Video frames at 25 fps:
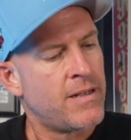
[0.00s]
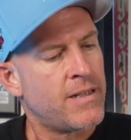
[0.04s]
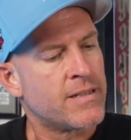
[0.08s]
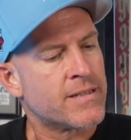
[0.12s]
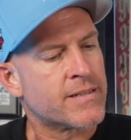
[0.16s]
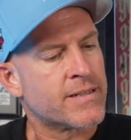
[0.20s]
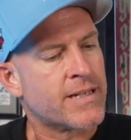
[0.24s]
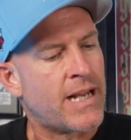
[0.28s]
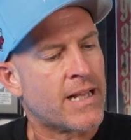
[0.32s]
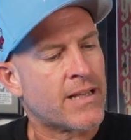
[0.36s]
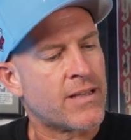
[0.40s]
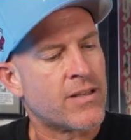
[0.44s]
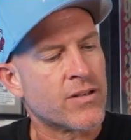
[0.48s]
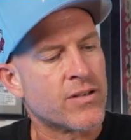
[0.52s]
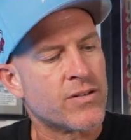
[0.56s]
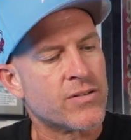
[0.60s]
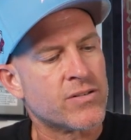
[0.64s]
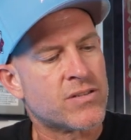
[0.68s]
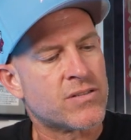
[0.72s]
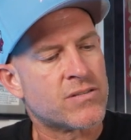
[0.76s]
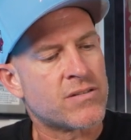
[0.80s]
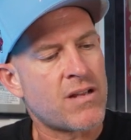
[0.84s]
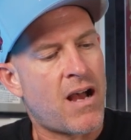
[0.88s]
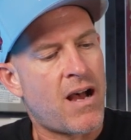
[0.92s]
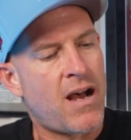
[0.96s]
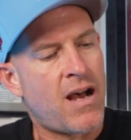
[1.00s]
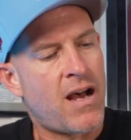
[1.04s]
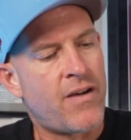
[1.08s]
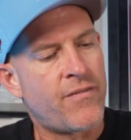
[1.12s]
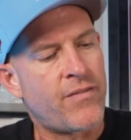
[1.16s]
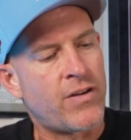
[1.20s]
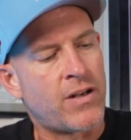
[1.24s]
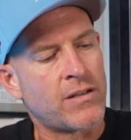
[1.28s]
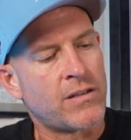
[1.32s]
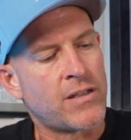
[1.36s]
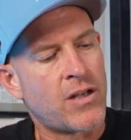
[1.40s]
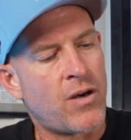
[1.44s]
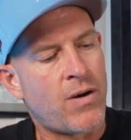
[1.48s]
It's got the Gustav
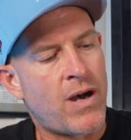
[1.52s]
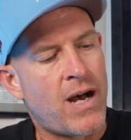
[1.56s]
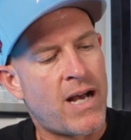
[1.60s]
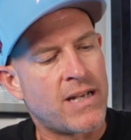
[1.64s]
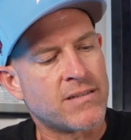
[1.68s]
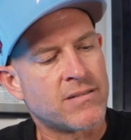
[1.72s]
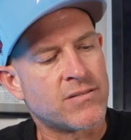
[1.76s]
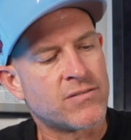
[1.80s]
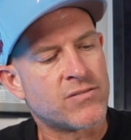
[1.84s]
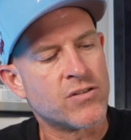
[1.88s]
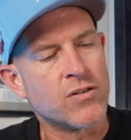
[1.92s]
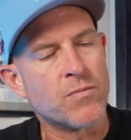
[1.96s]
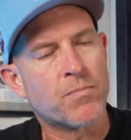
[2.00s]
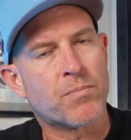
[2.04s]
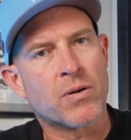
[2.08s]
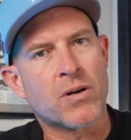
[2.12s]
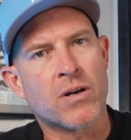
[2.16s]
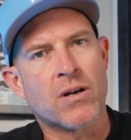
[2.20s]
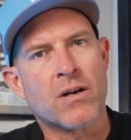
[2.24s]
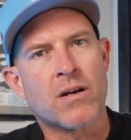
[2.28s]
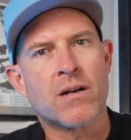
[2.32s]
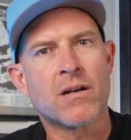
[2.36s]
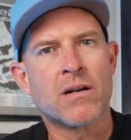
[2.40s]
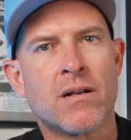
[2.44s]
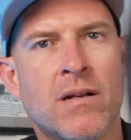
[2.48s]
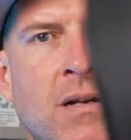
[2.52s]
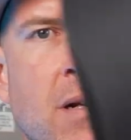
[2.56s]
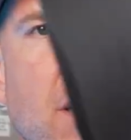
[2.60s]
Aloha Super